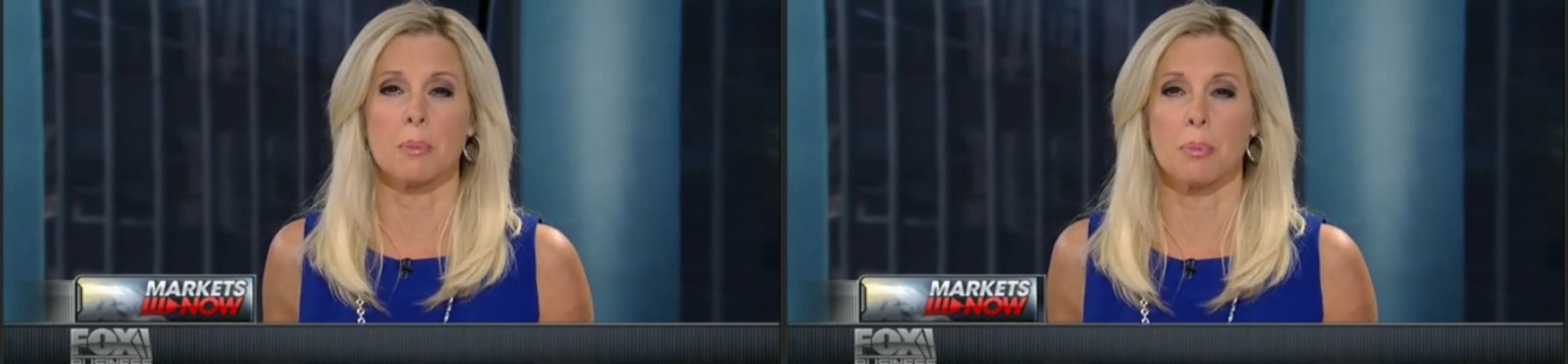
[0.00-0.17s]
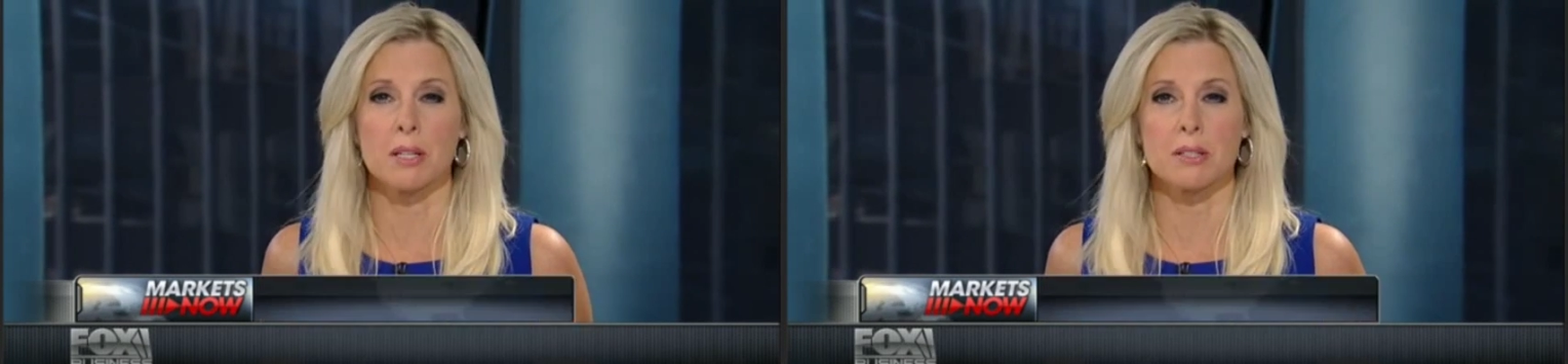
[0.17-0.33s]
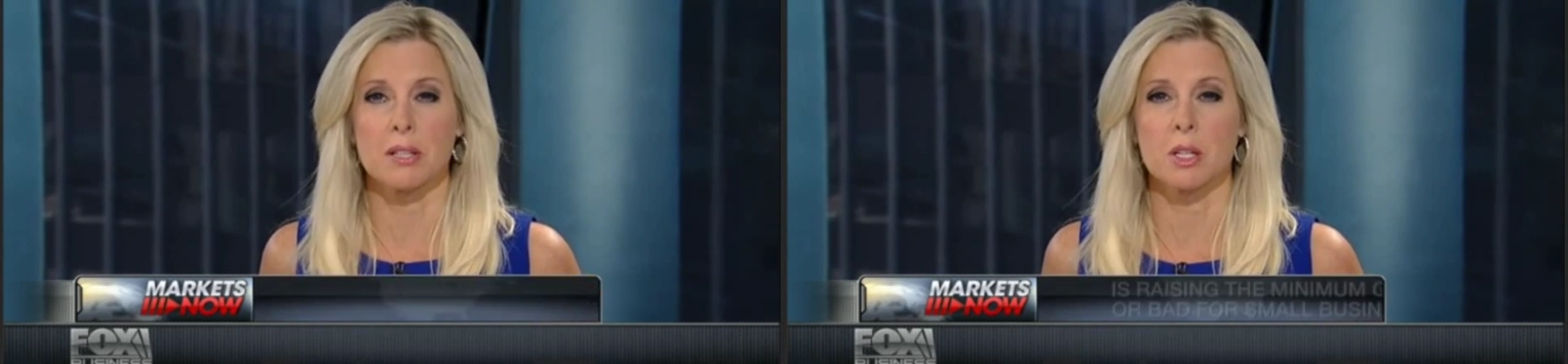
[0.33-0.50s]
the
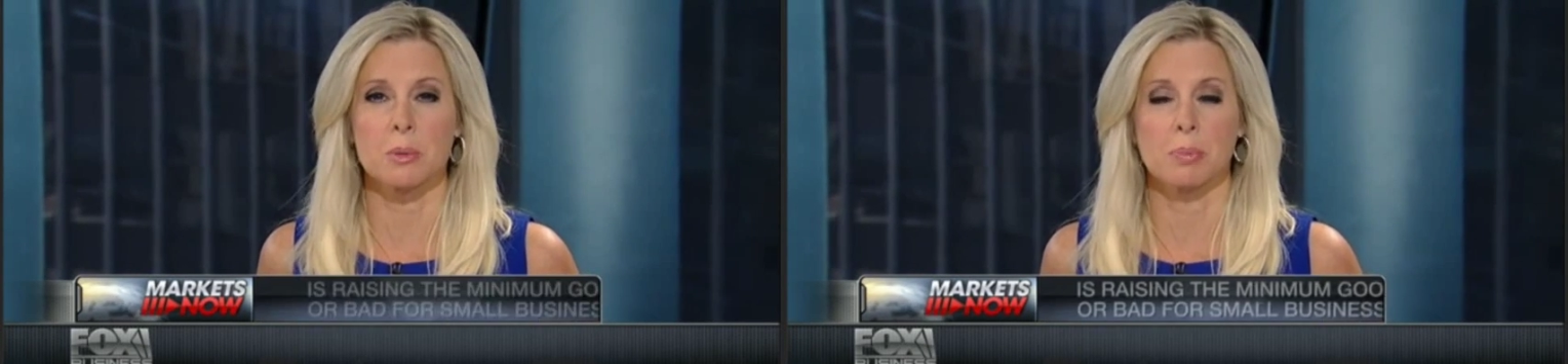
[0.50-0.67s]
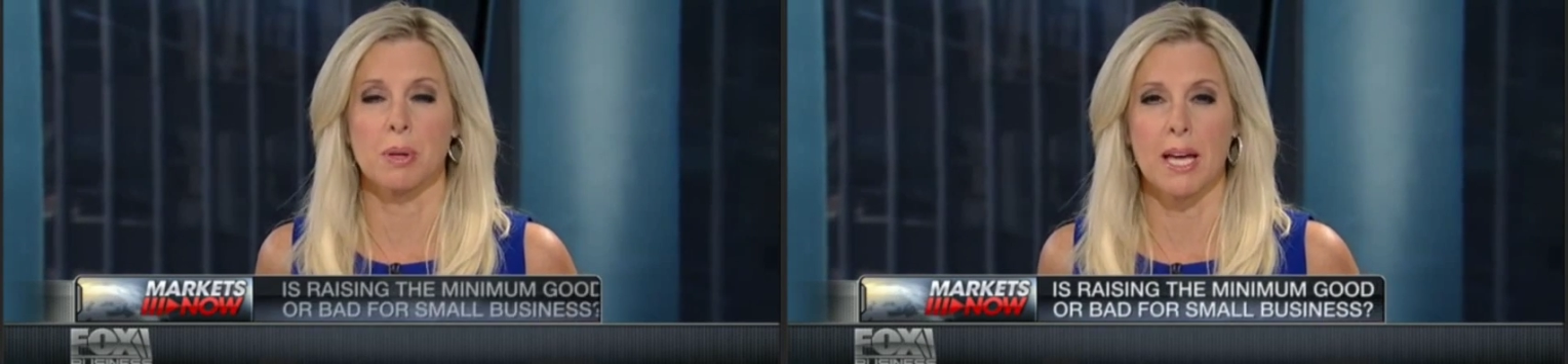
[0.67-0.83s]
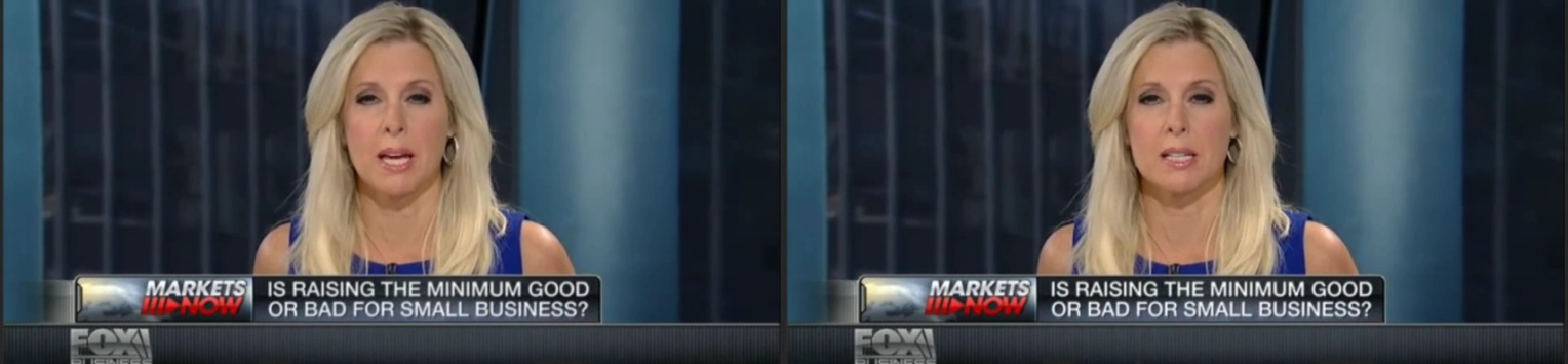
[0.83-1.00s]
president's
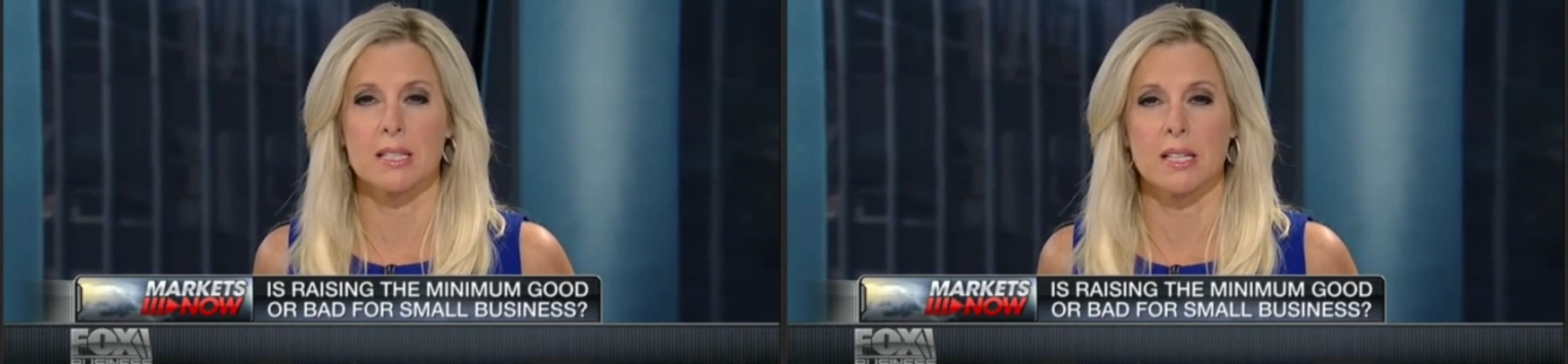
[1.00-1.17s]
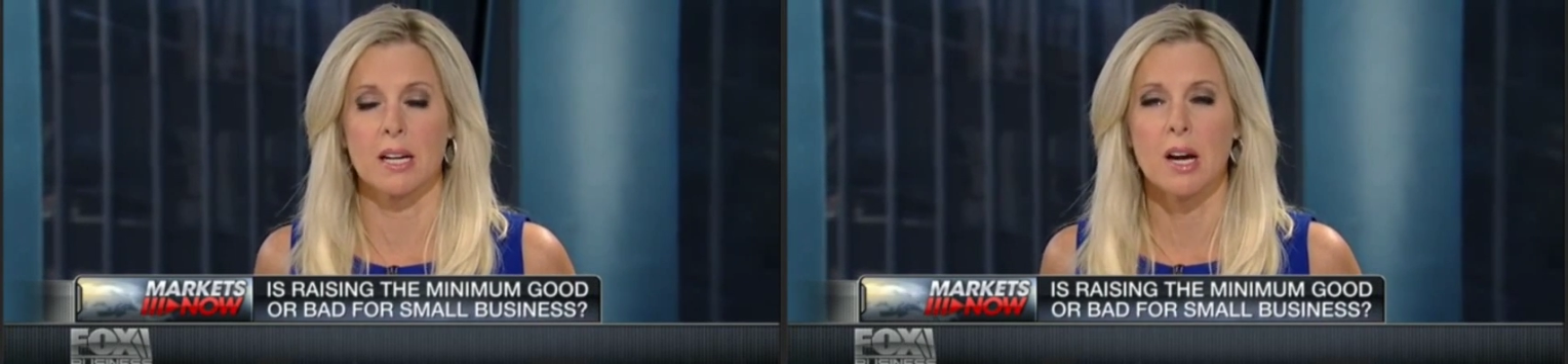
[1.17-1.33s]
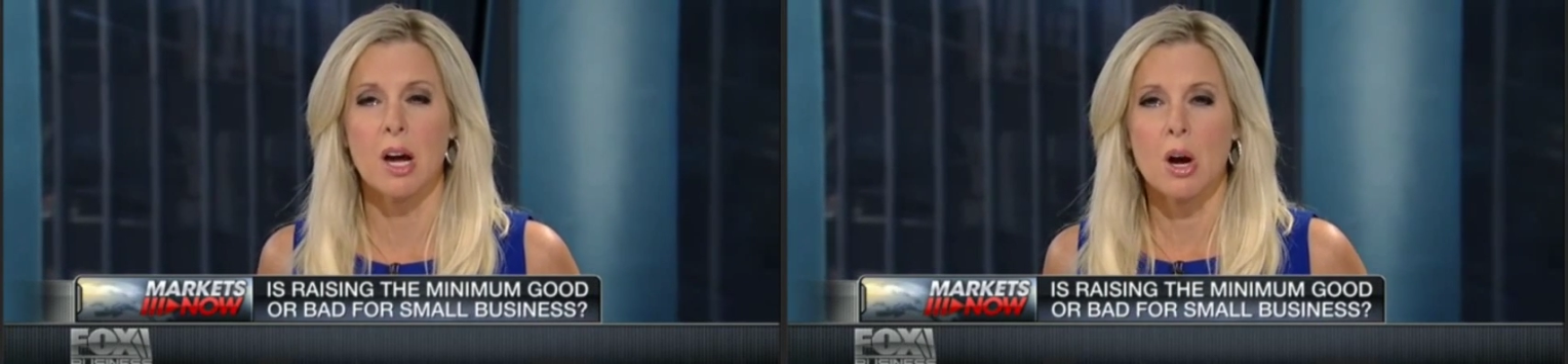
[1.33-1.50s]
plan
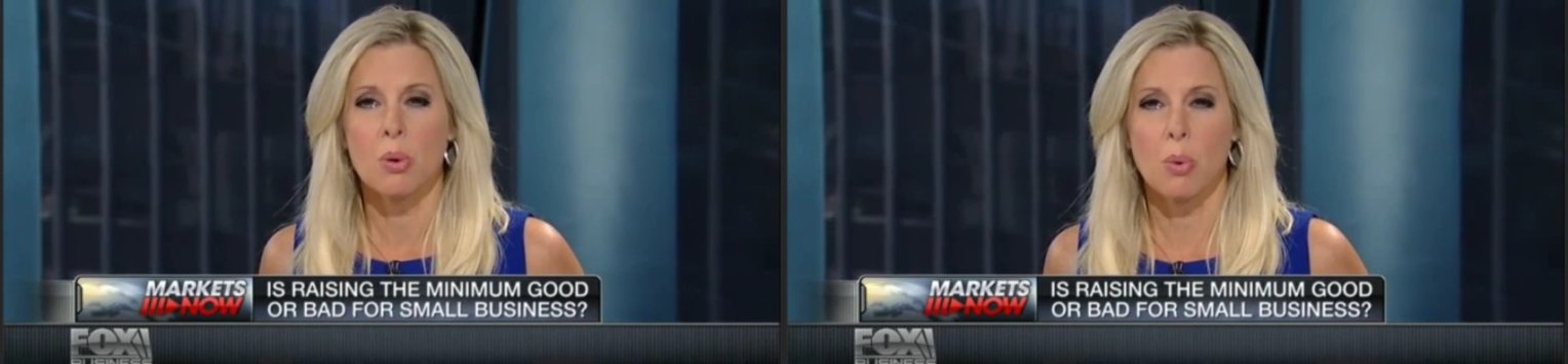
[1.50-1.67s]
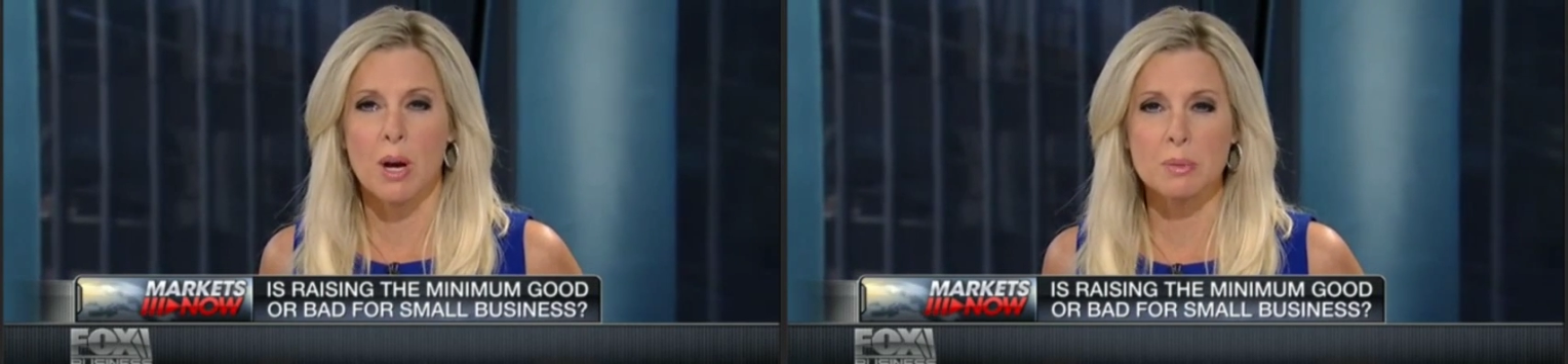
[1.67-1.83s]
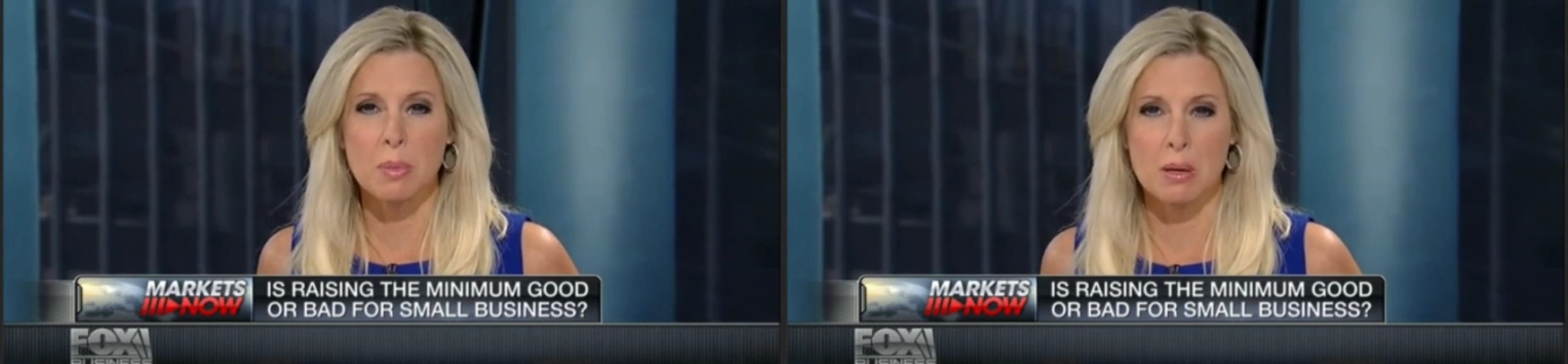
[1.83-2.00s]
to
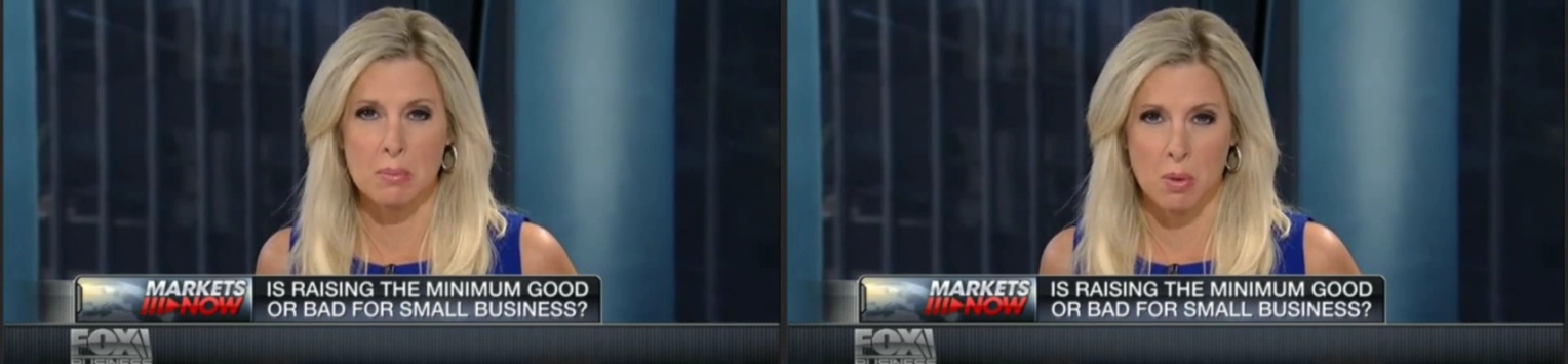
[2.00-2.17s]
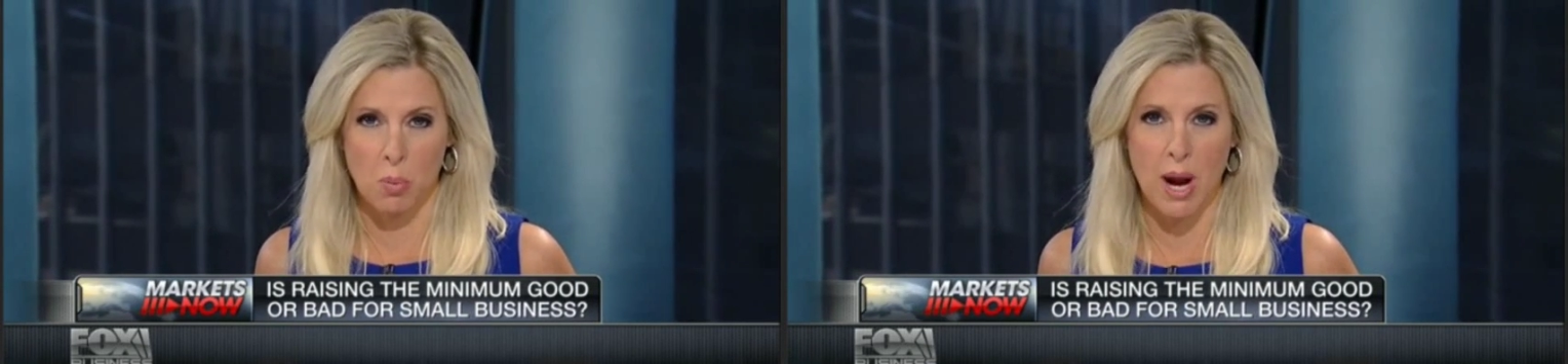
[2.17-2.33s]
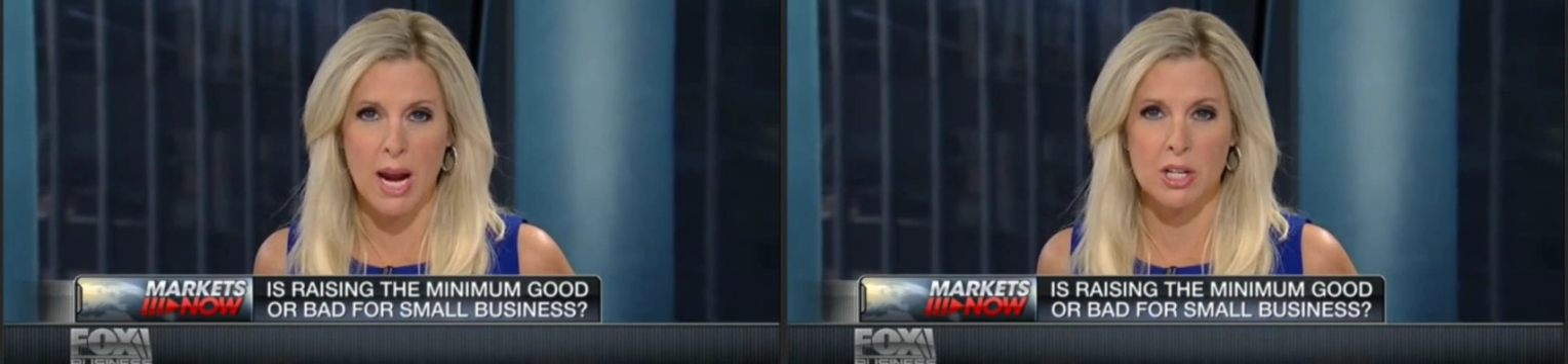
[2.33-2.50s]
raise
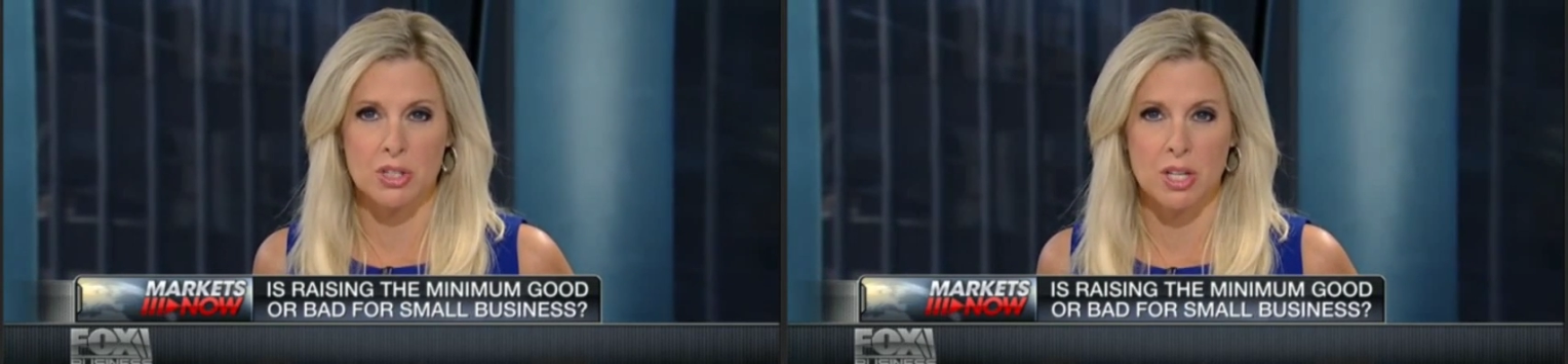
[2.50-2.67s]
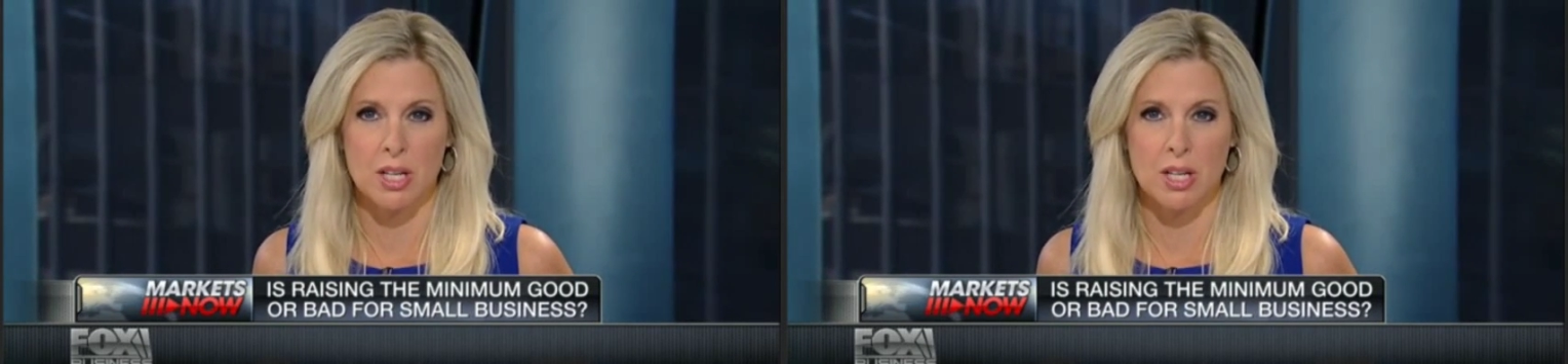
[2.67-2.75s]
minimum wage to